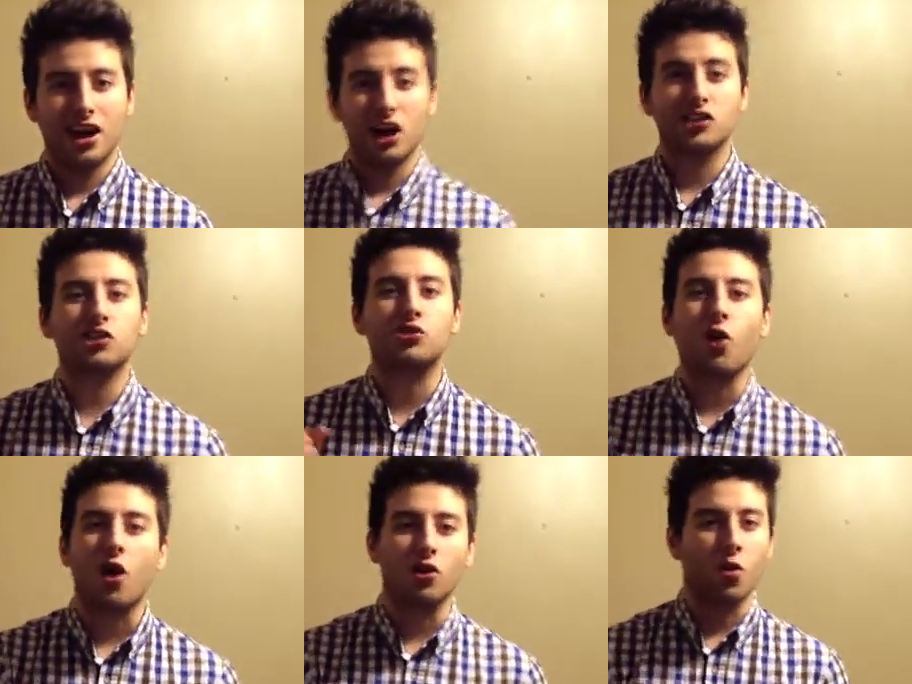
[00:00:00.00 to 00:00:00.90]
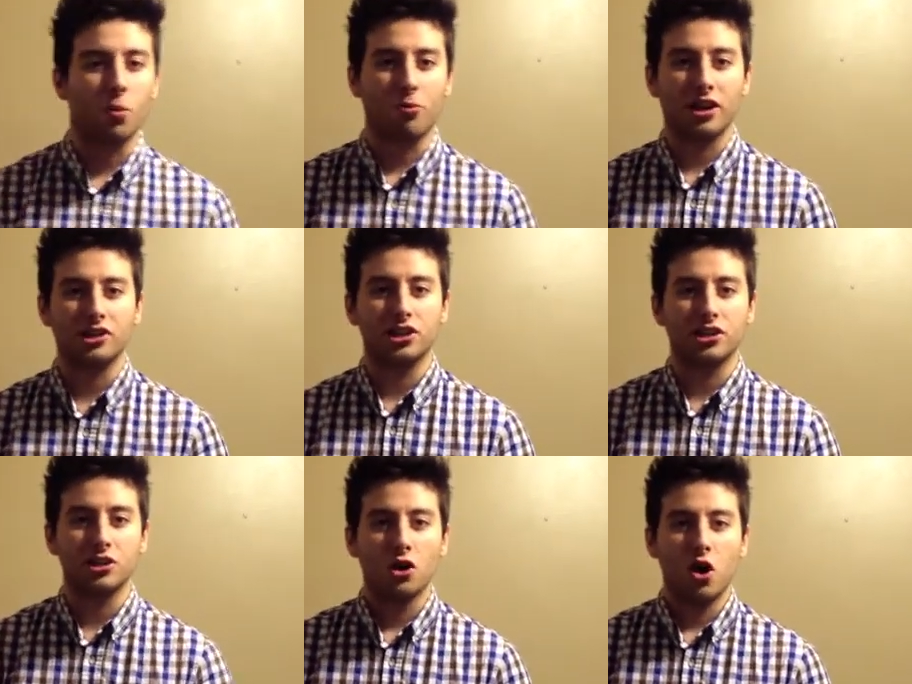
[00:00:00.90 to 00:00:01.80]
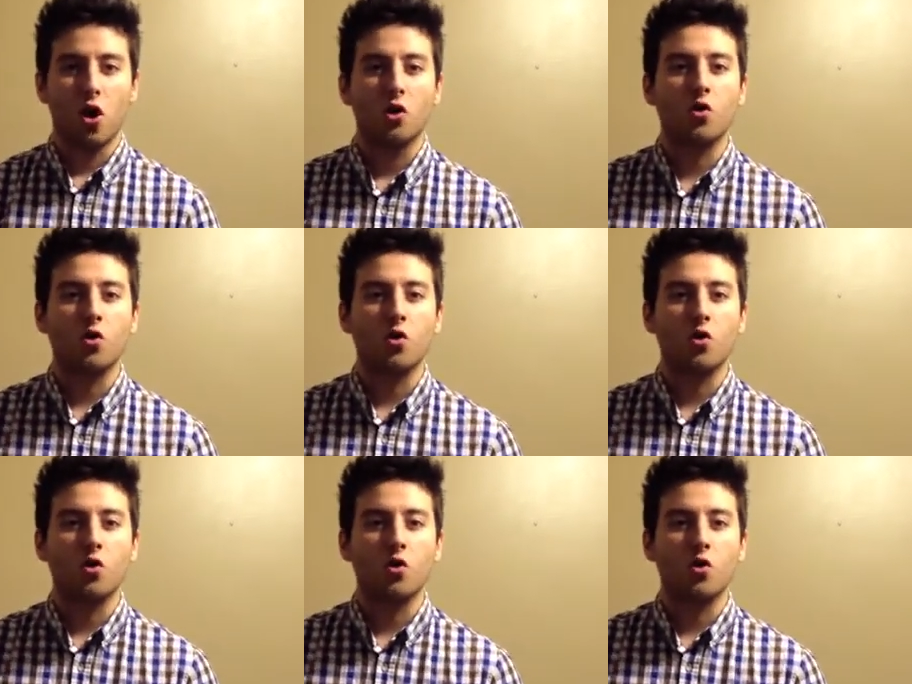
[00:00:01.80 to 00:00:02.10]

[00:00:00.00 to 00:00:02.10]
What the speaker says: A strong corporation. A